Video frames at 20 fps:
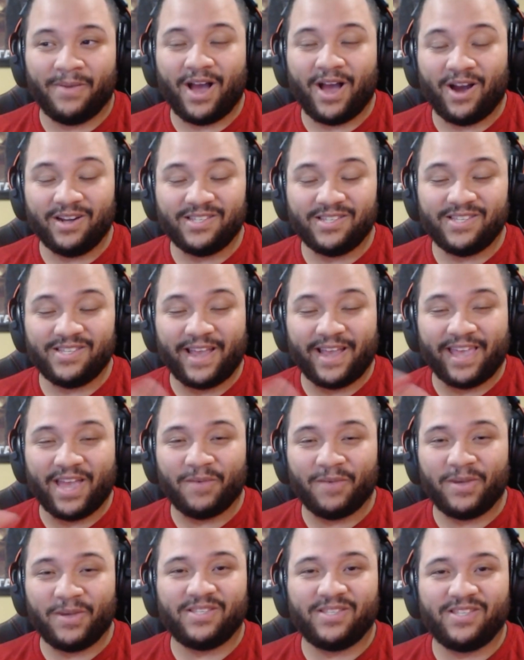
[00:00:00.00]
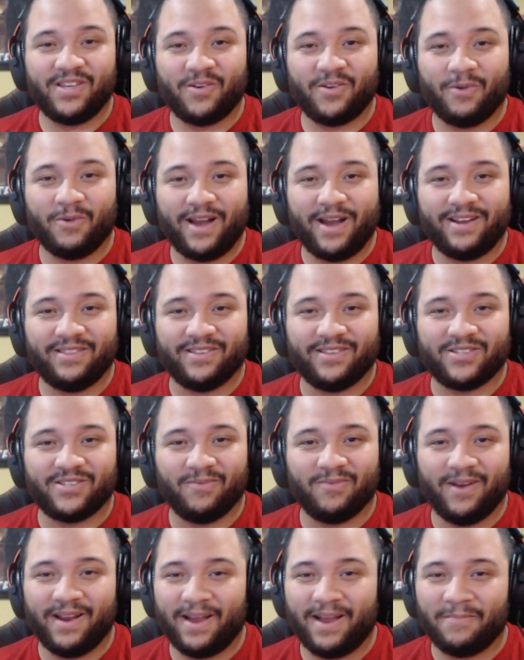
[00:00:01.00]
But honestly, I can't wait to see Grodd in this
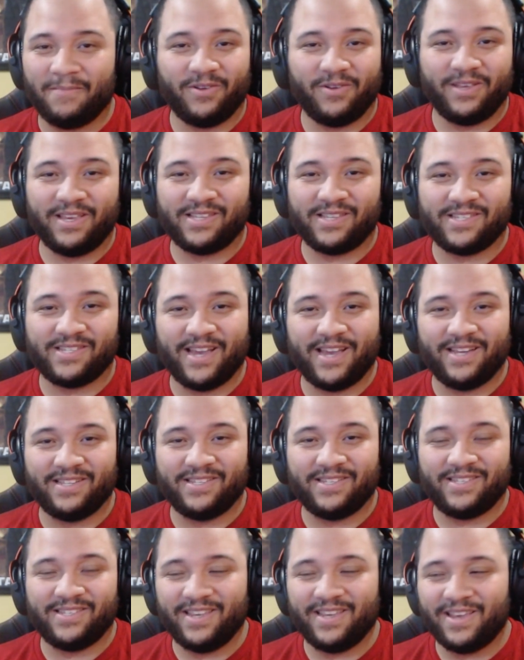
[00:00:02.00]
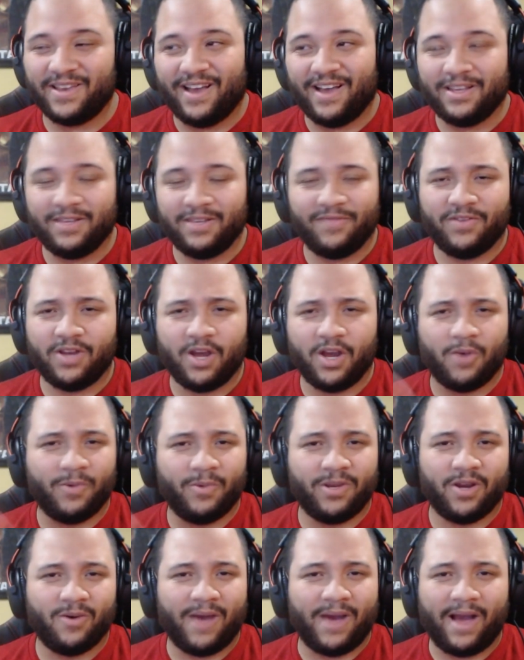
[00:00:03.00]
one. I'm really excited to see him, even though
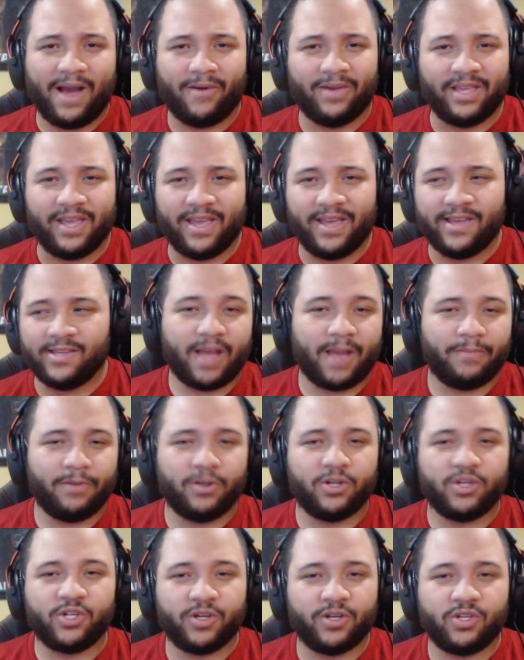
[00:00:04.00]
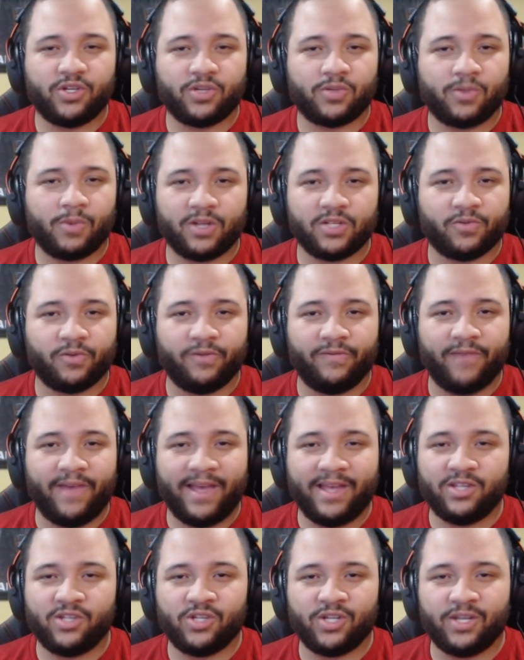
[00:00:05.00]
we know how he is. I'm pretty sure he just wants
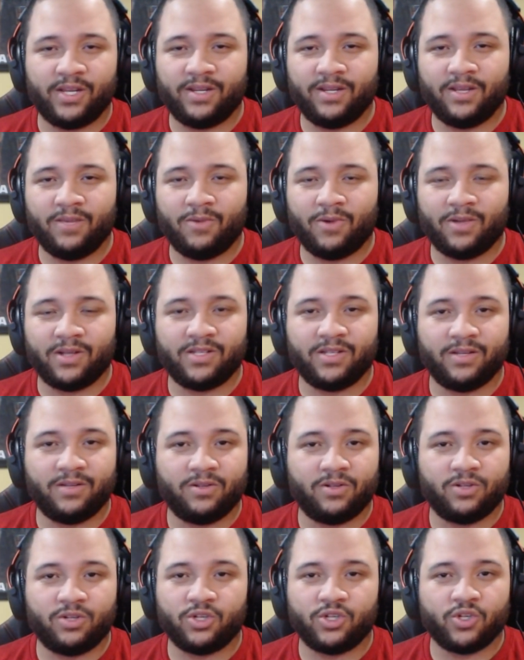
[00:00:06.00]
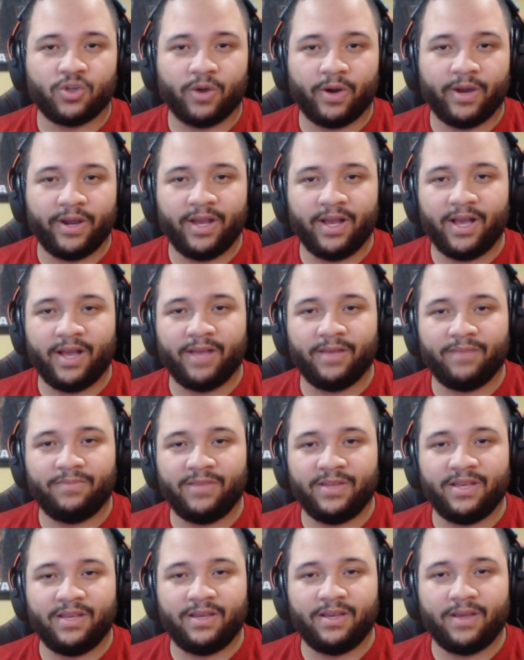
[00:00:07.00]
revenge and he wants to destroy
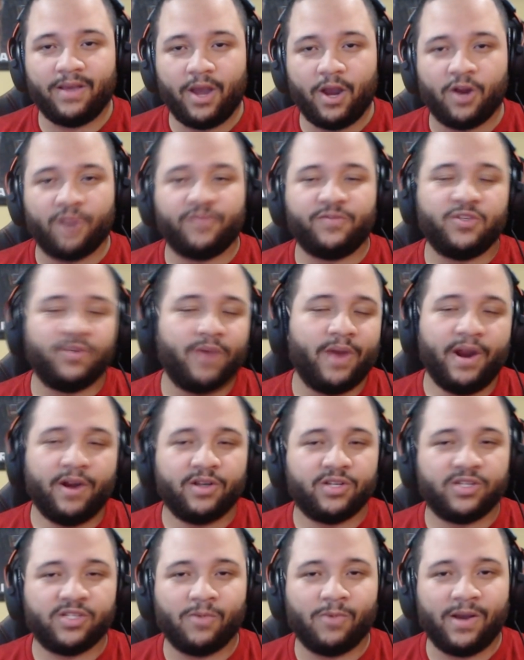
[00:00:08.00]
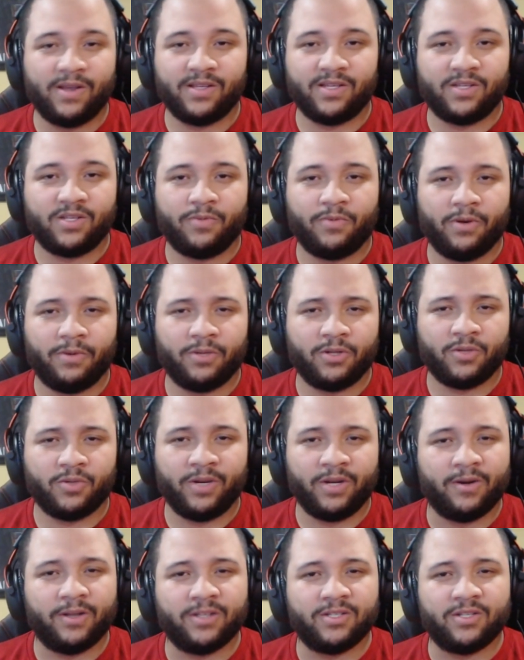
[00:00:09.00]
the Earth 2 Harrison Wells. That's pretty much
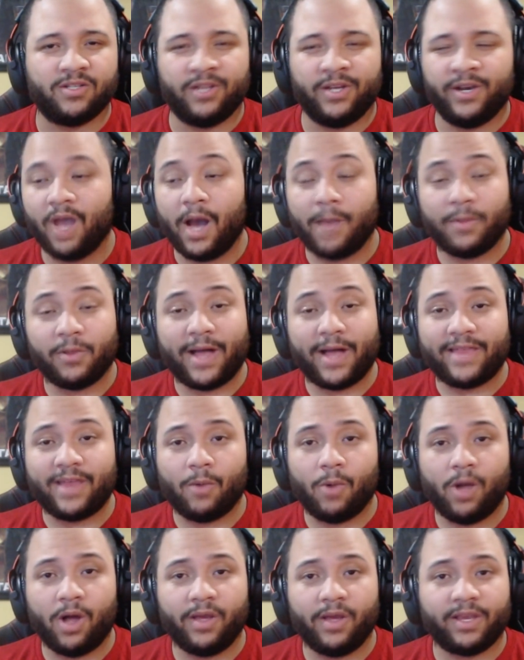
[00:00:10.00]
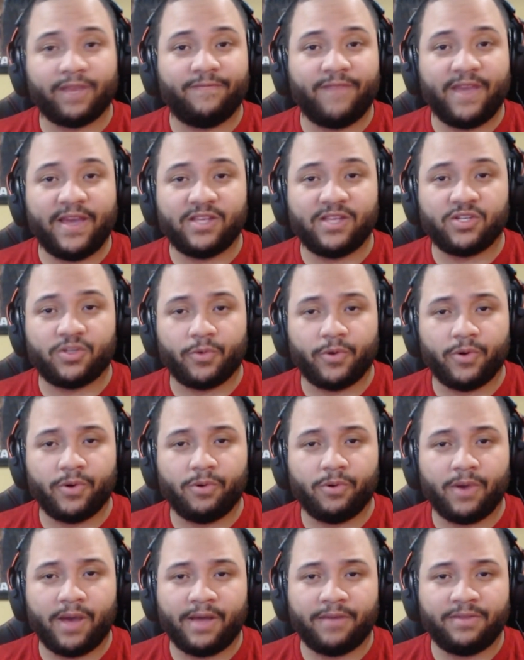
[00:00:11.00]
what he wants to do. I'm glad that Wally can phase
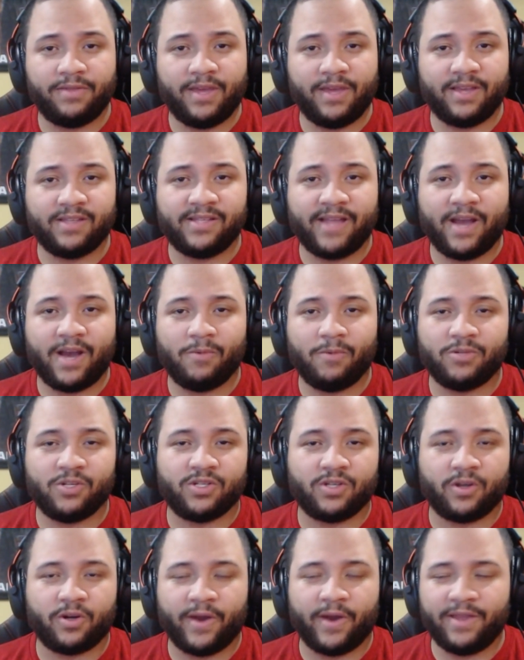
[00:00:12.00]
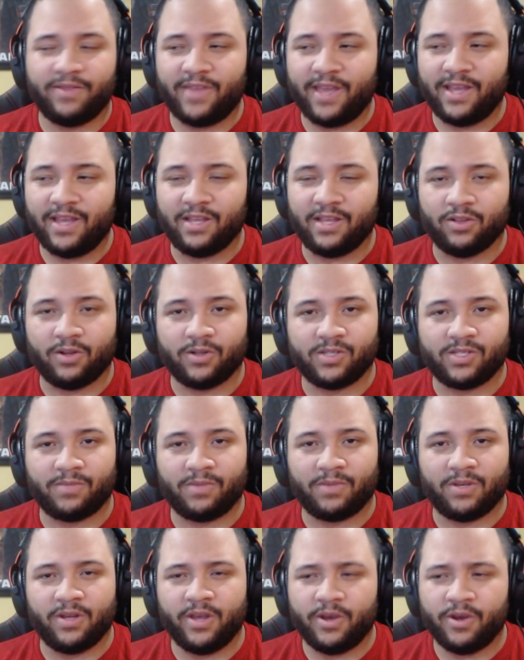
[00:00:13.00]
through things now, which is a great thing. He learned
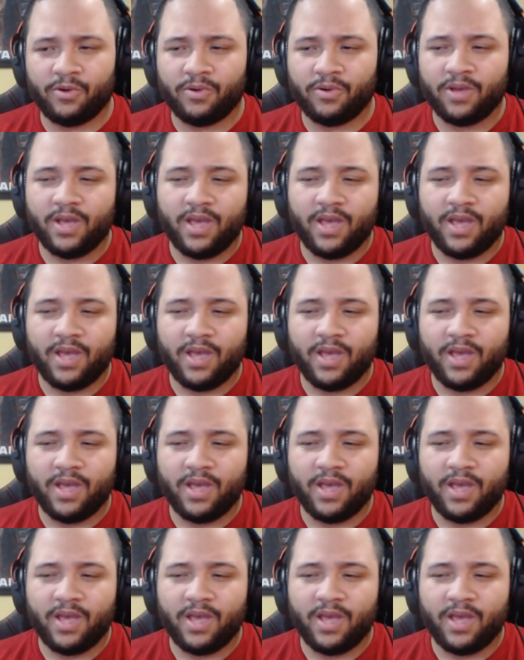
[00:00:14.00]
something new.